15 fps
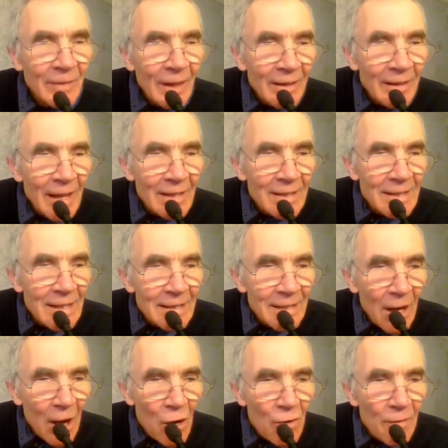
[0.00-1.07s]
And that's this
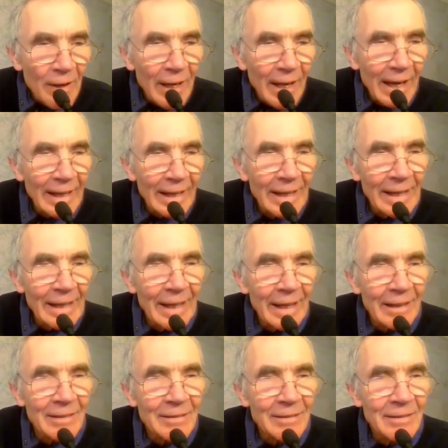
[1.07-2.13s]
overlay
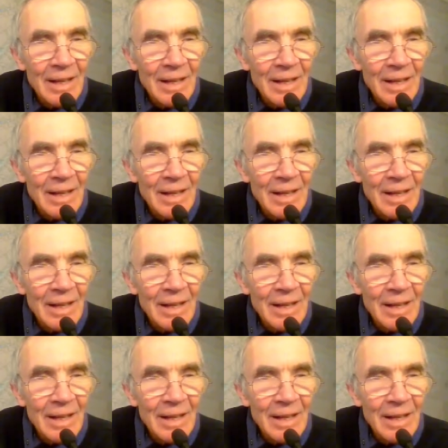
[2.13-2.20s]
here.